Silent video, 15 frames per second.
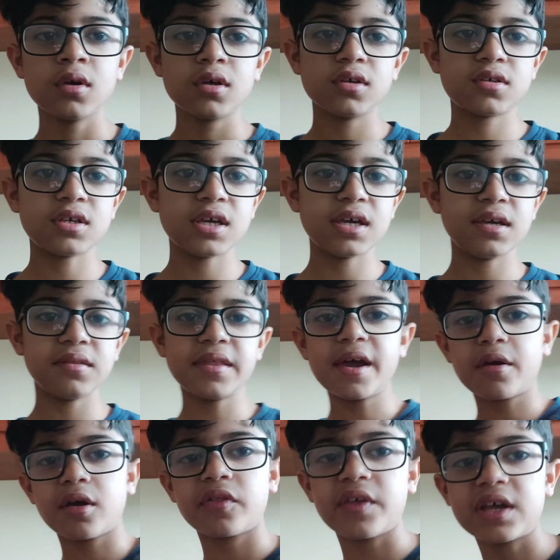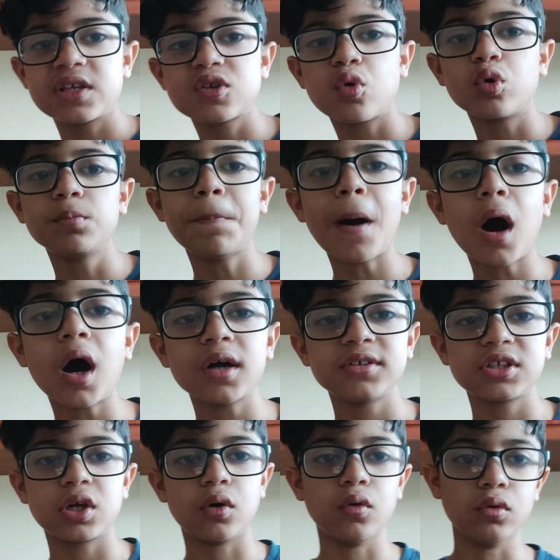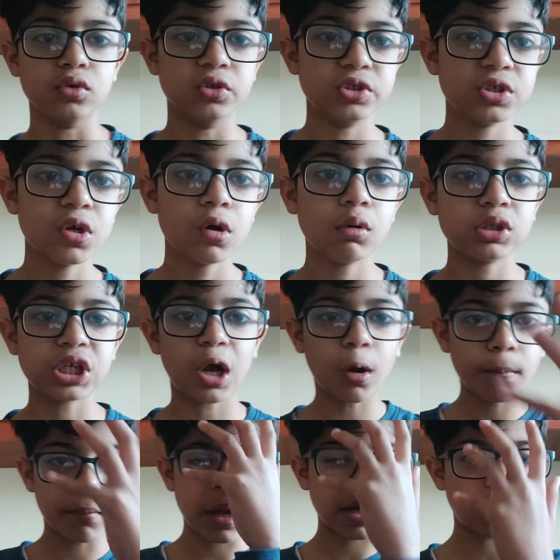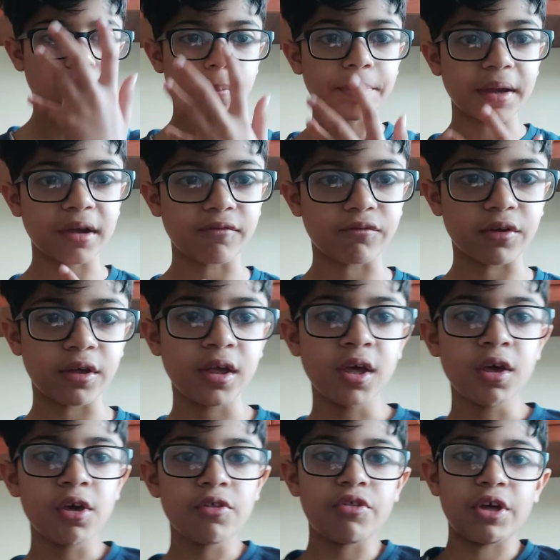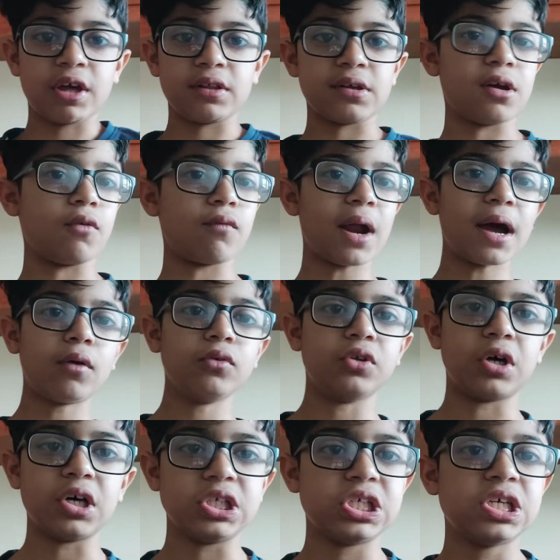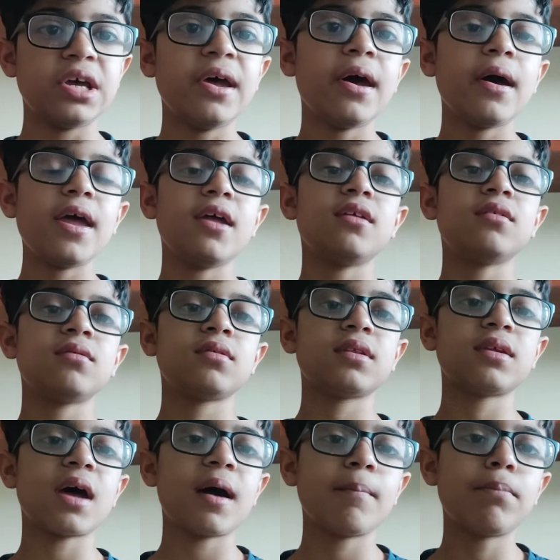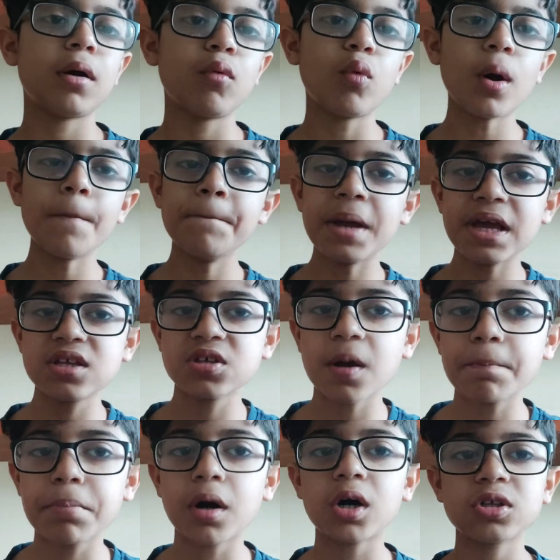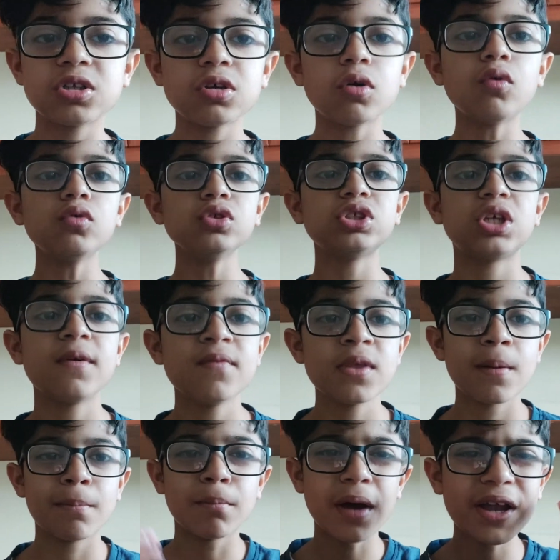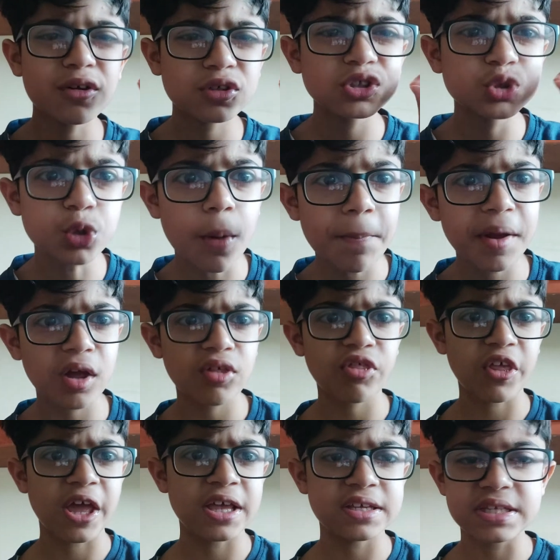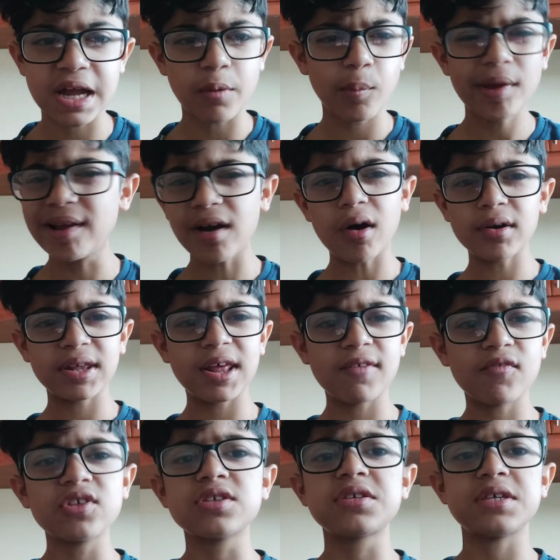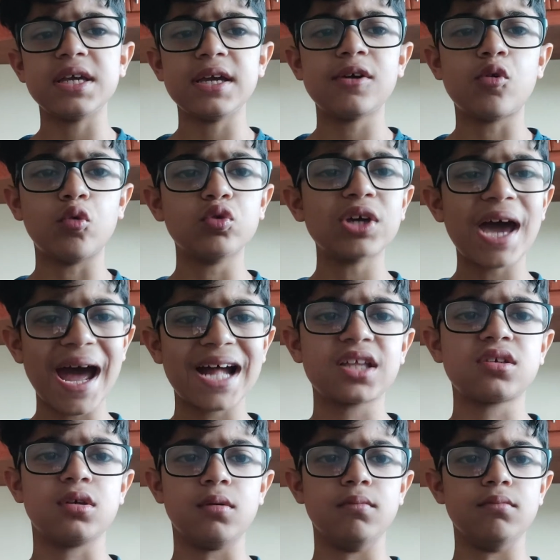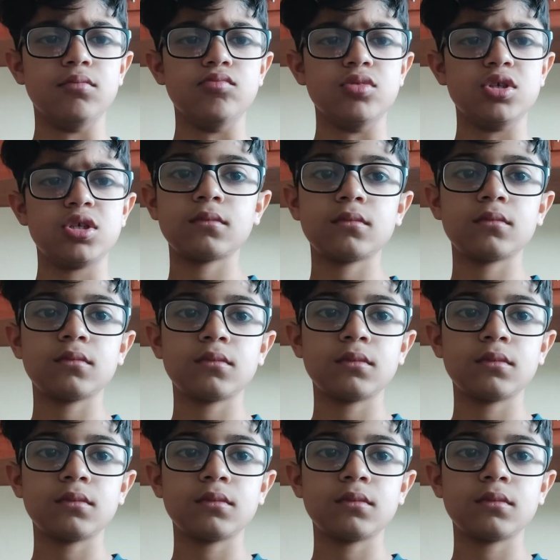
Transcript: You see, there are things called particles which help make up everything around us. But what makes up particles? Microscopic things that we can't even see called atoms.